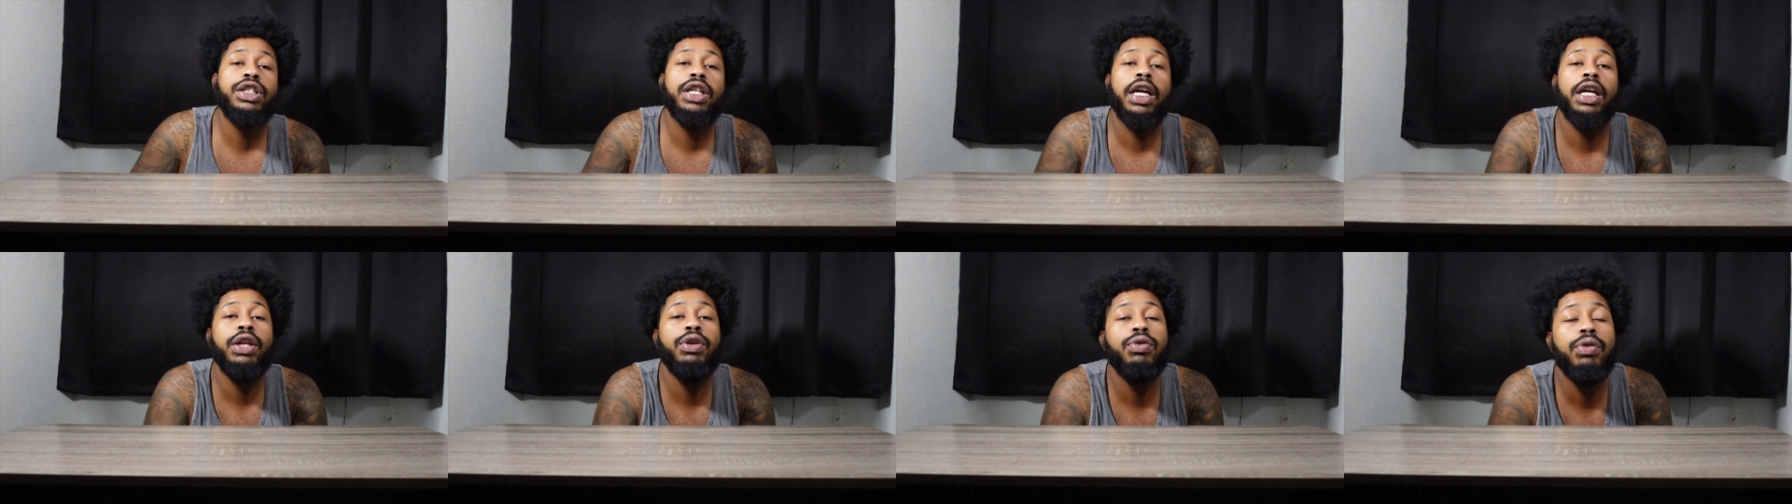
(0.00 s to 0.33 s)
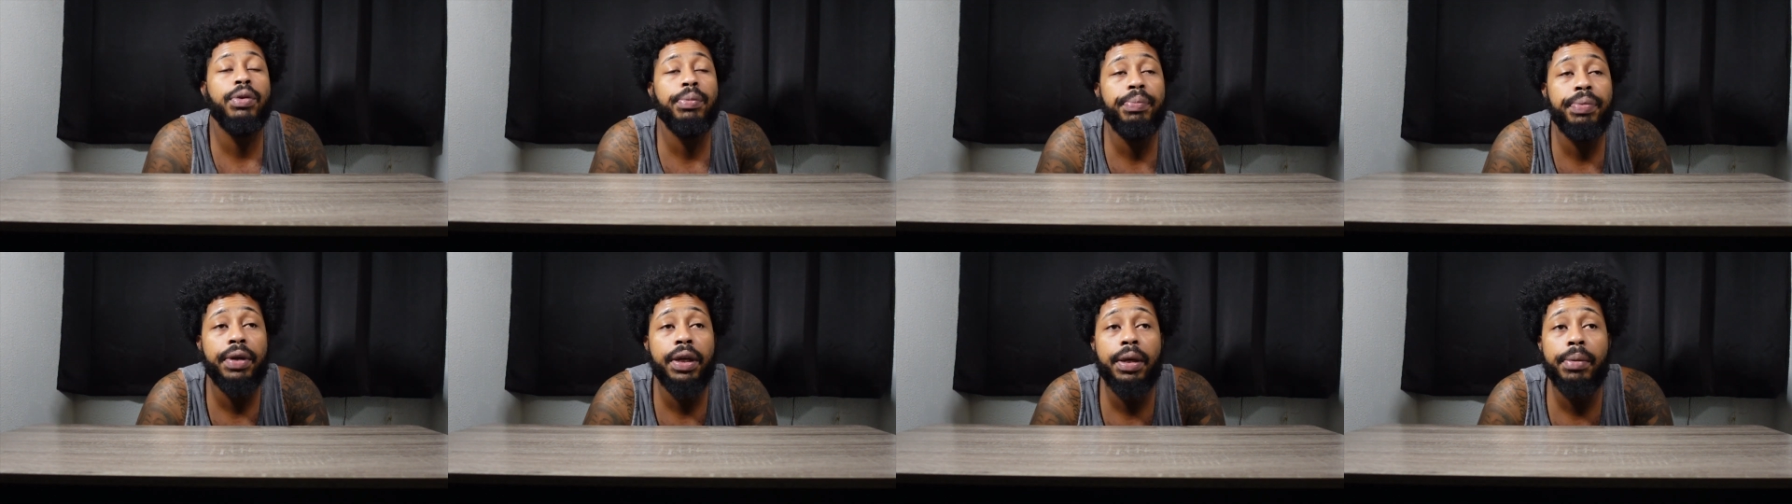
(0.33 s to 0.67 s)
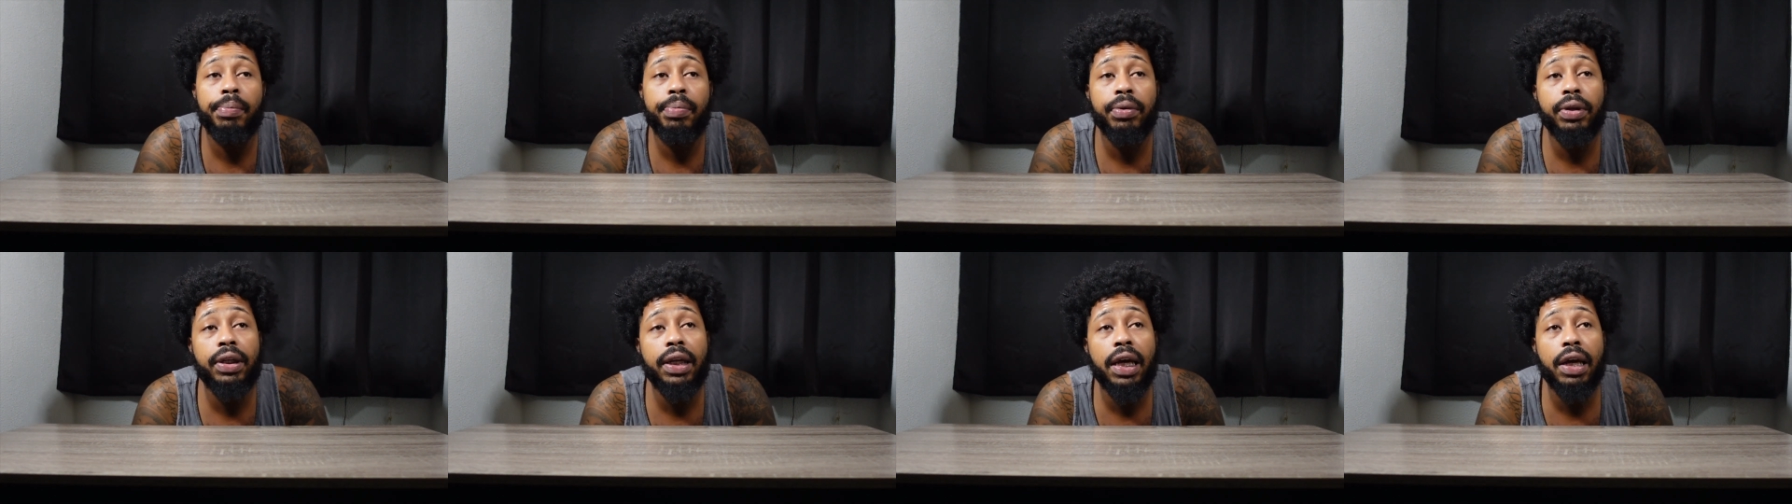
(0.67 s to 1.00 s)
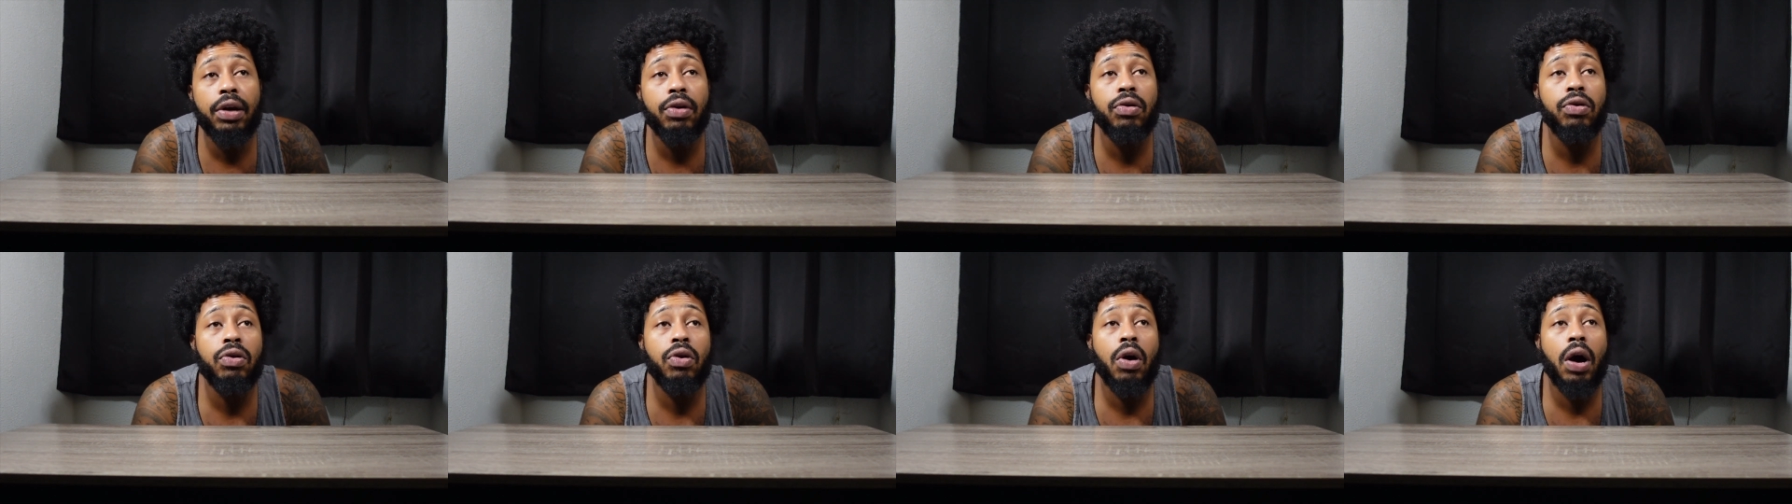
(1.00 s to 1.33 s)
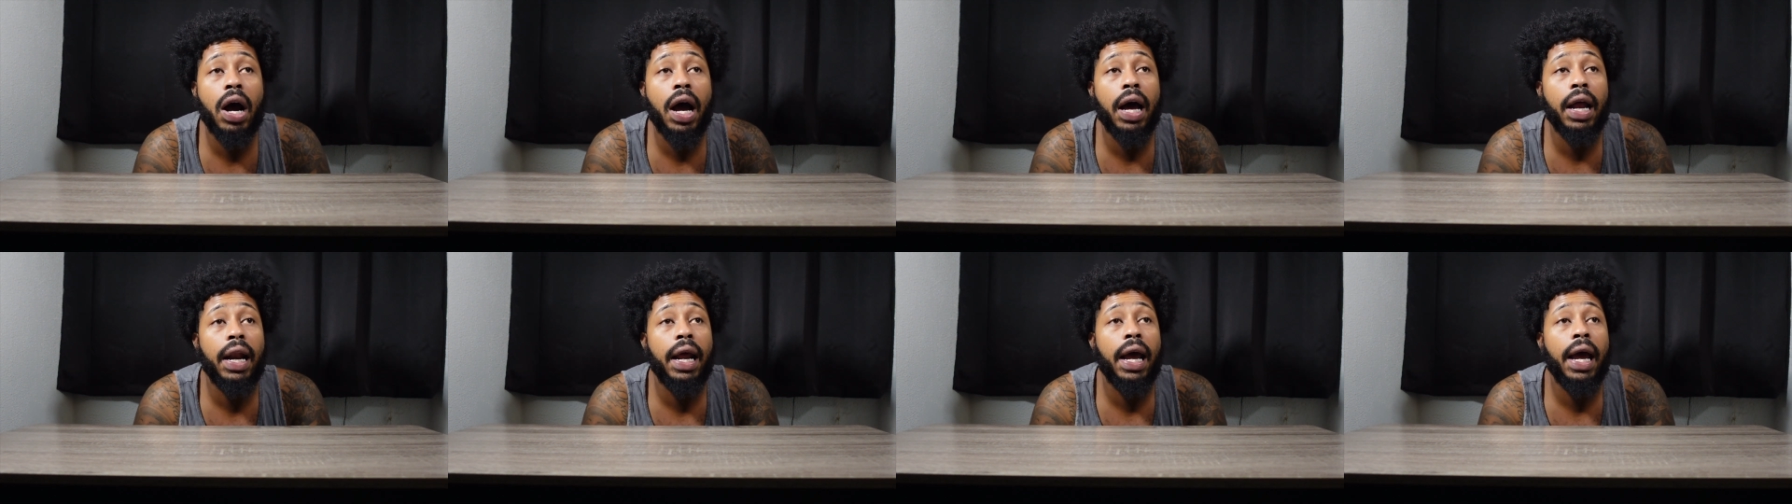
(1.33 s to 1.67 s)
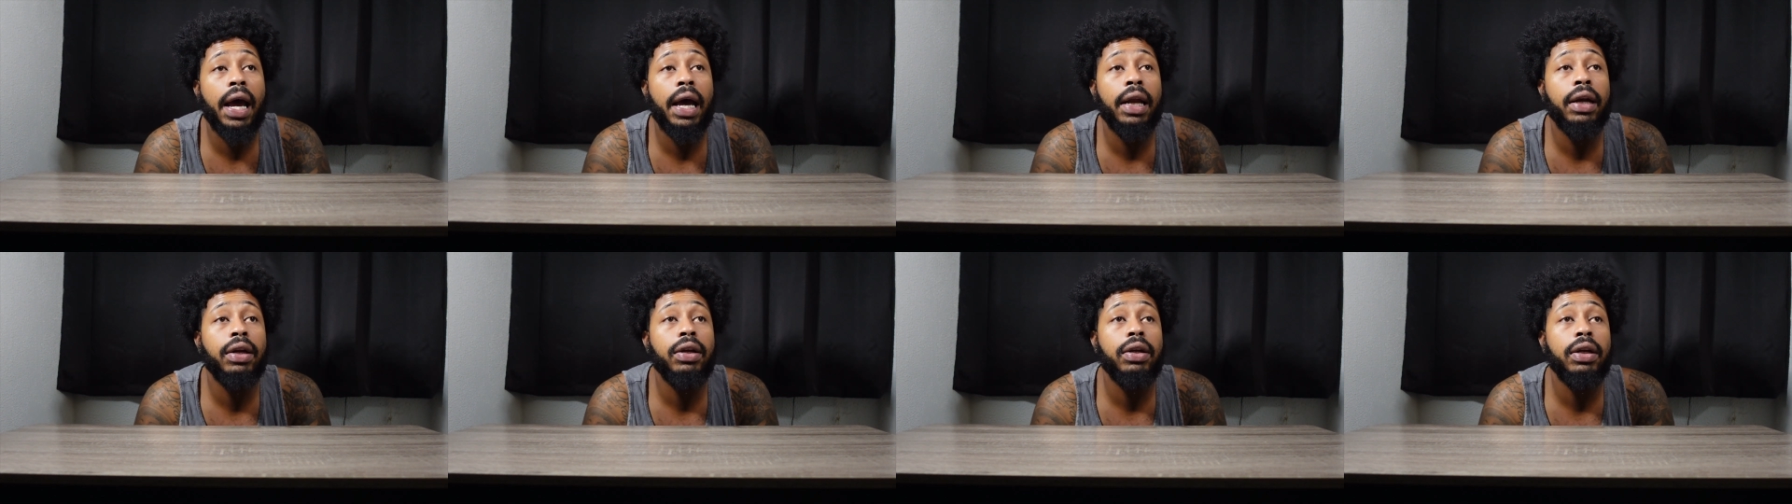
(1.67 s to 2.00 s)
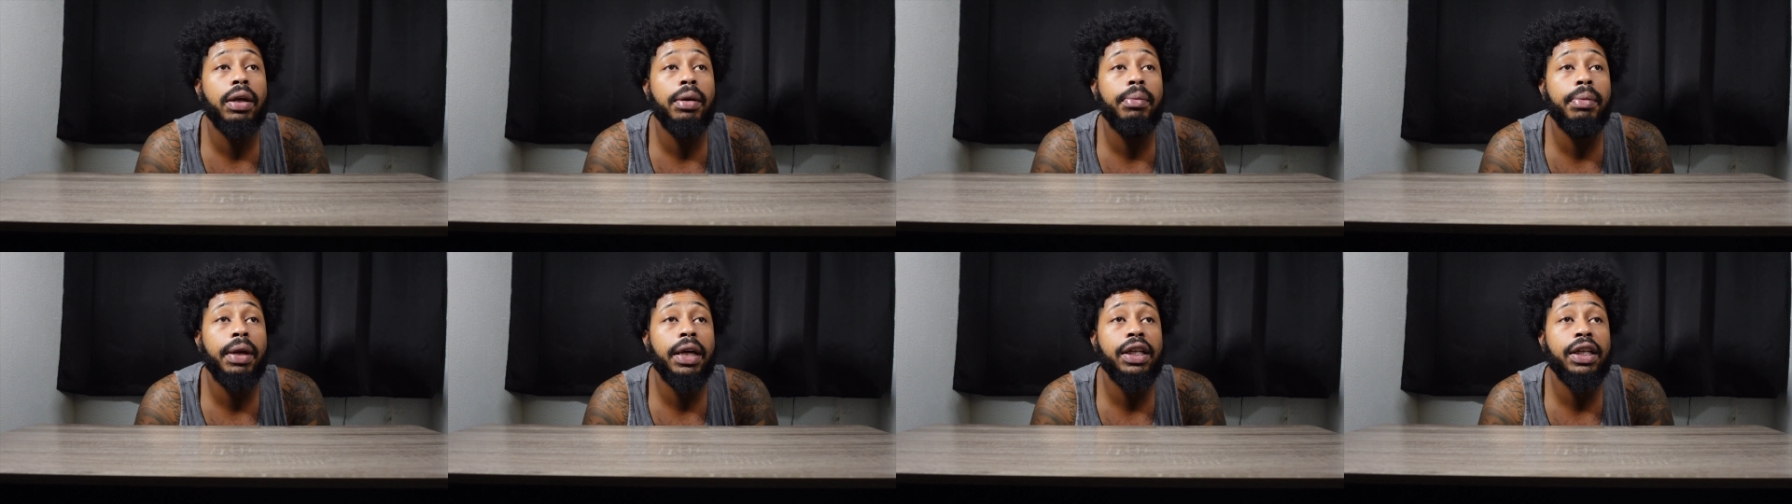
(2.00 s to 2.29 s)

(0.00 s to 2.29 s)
genuine people, they don't know how to handle them.